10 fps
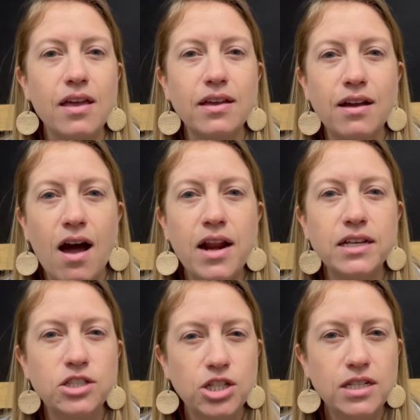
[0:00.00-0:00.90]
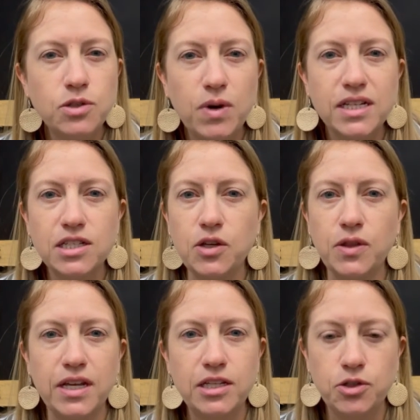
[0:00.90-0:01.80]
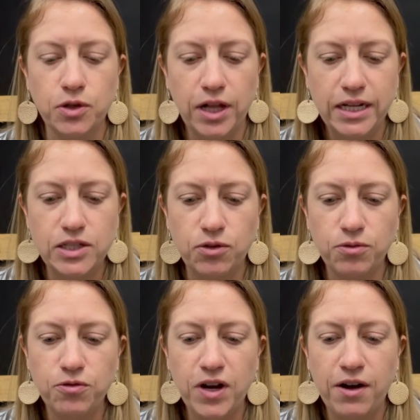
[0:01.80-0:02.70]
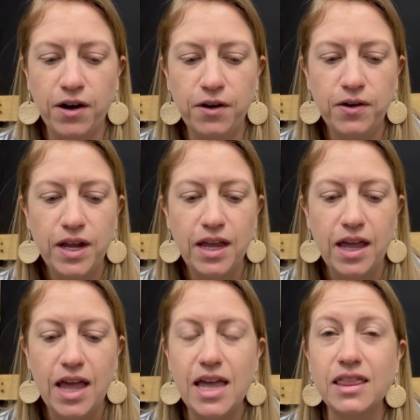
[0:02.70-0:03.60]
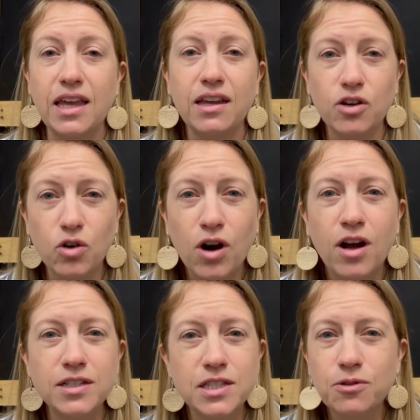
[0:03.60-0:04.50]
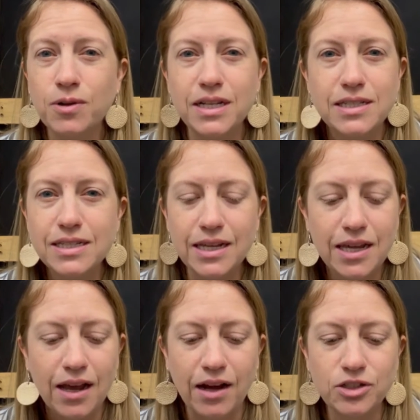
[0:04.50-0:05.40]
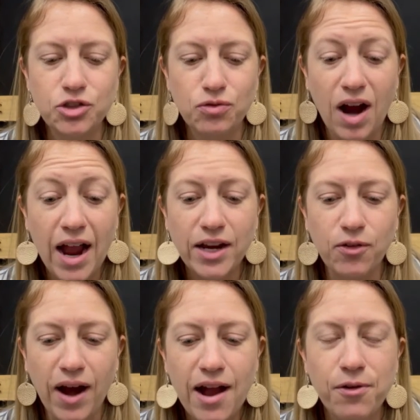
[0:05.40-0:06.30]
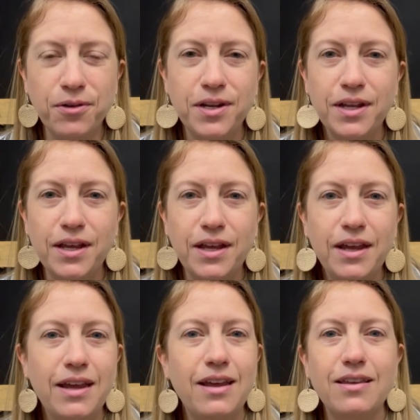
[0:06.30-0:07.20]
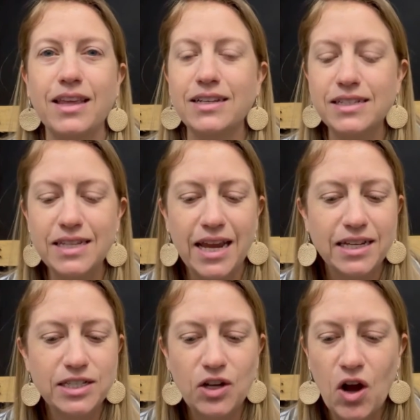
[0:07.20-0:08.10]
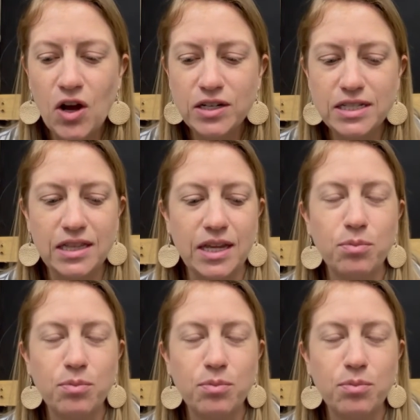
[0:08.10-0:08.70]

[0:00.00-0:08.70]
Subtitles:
God had just rescued the Israelites from Pharaoh, and they had crossed the Red Sea on dry ground. They sang songs and they